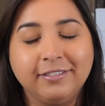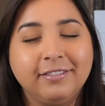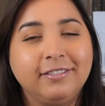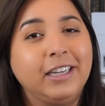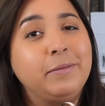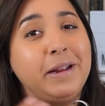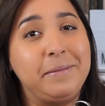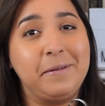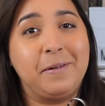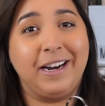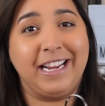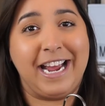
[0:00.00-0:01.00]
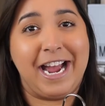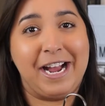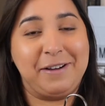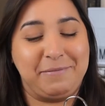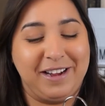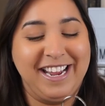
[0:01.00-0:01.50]
made me want to
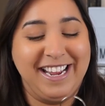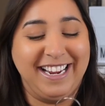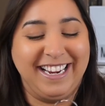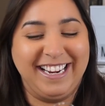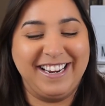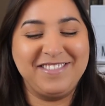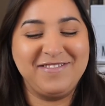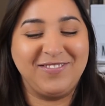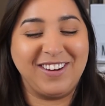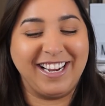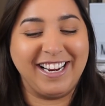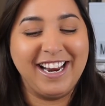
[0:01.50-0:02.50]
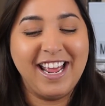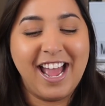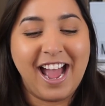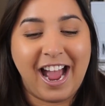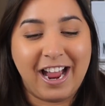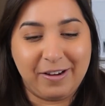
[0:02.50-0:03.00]
gag, but
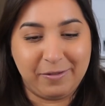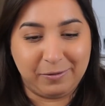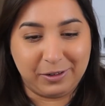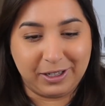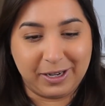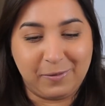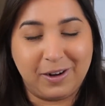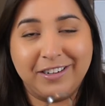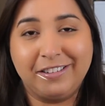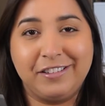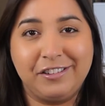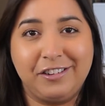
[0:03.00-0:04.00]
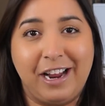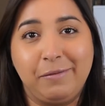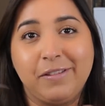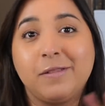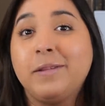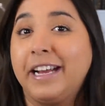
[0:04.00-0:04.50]
I really wanted to, I
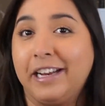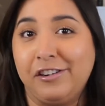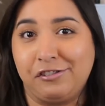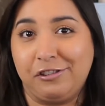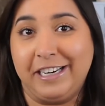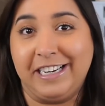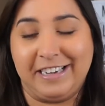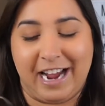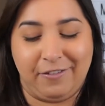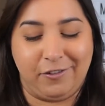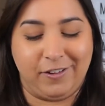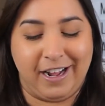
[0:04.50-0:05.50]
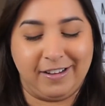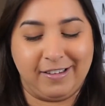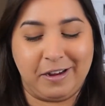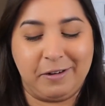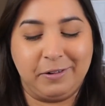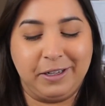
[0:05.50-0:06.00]
was like intrigued after that,
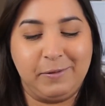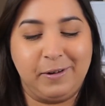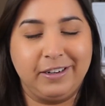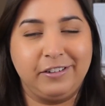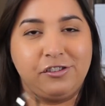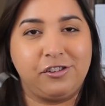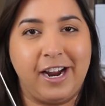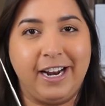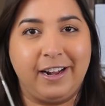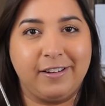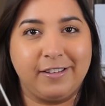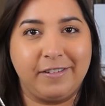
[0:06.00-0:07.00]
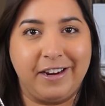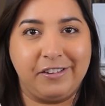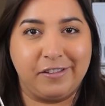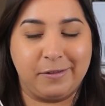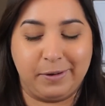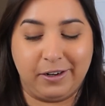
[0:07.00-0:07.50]
so I really wanted to try it out. So I
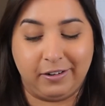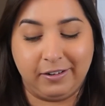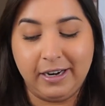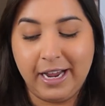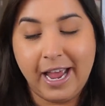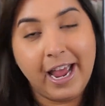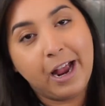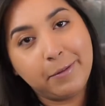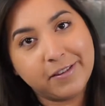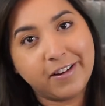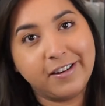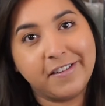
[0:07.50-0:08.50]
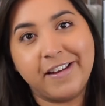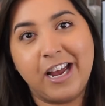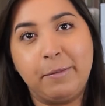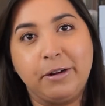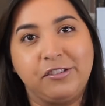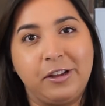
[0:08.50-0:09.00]
just went on Amazon to see
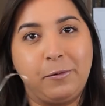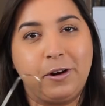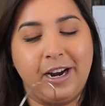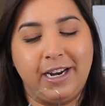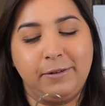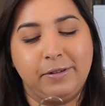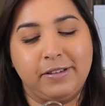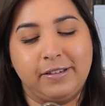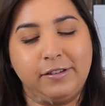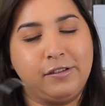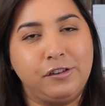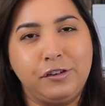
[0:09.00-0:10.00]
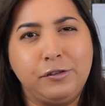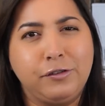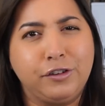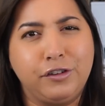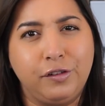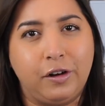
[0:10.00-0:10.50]
how much they were, and it was 2
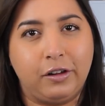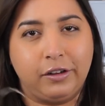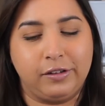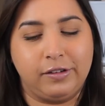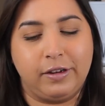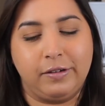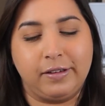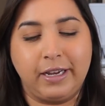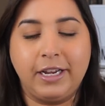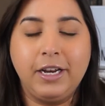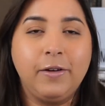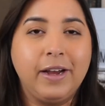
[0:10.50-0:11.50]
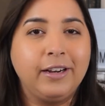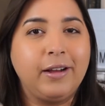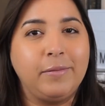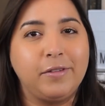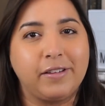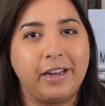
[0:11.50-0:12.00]
for $2. So I was like, you know what,
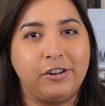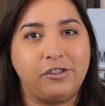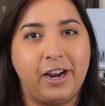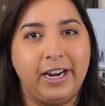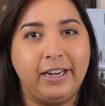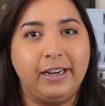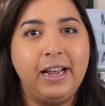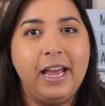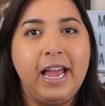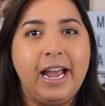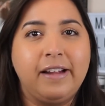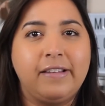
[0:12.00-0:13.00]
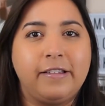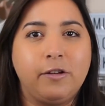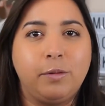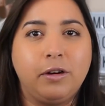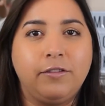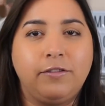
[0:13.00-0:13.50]
I'm just gonna try it. It's
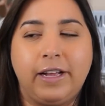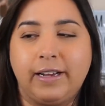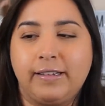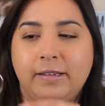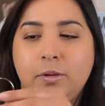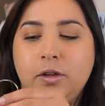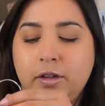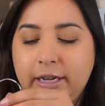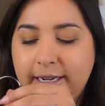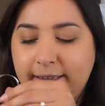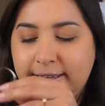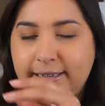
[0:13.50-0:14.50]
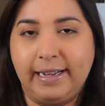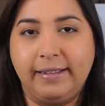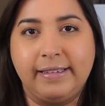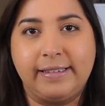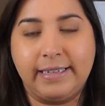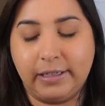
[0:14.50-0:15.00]
super flexible, it's
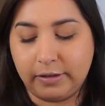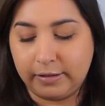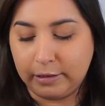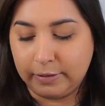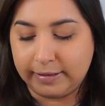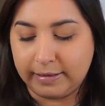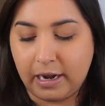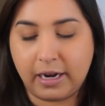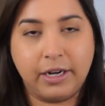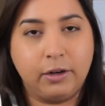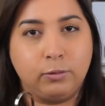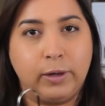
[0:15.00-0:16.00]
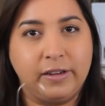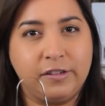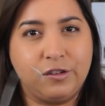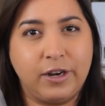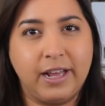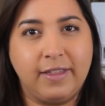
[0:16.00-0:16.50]
stainless steel, so it's not gonna
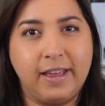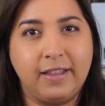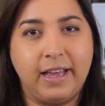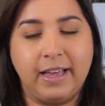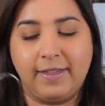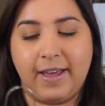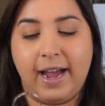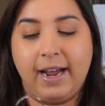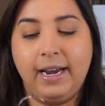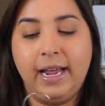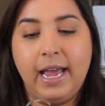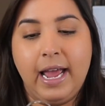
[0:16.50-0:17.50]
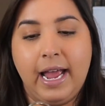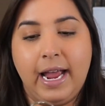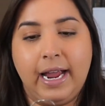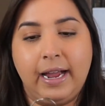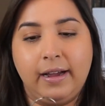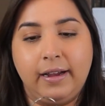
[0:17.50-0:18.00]
rust or anything like that.
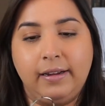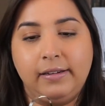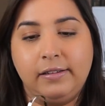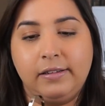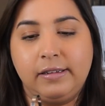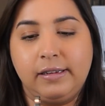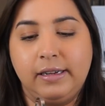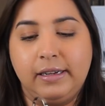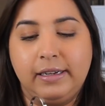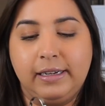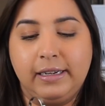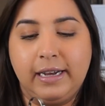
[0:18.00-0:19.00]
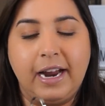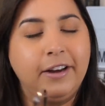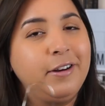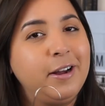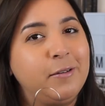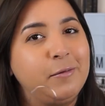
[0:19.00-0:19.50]
And I
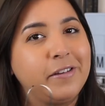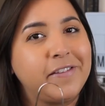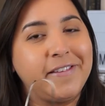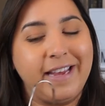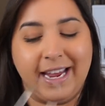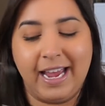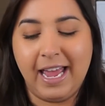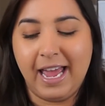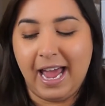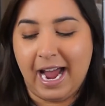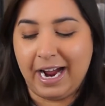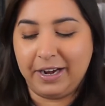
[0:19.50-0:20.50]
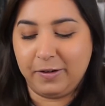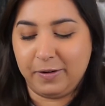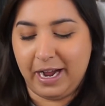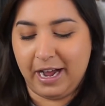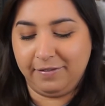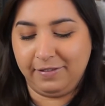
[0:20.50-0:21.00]
don't know, we'll see. I
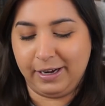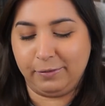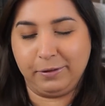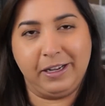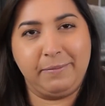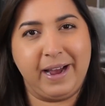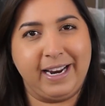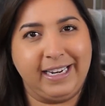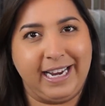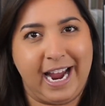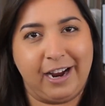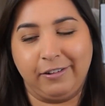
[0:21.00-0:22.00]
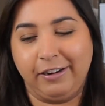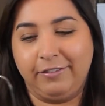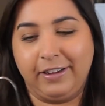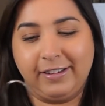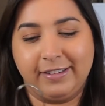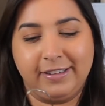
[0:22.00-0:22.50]
don't have like really bad gag
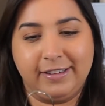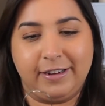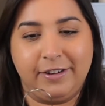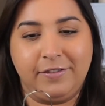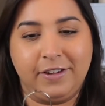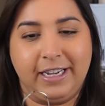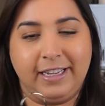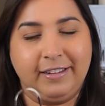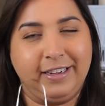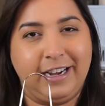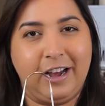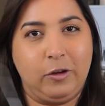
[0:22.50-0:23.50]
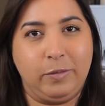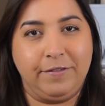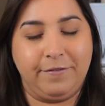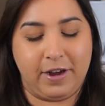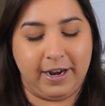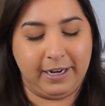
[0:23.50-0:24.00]
reflexes, so I feel like I'll be
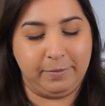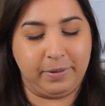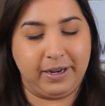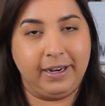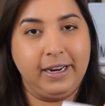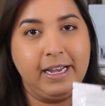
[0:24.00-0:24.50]
fine, but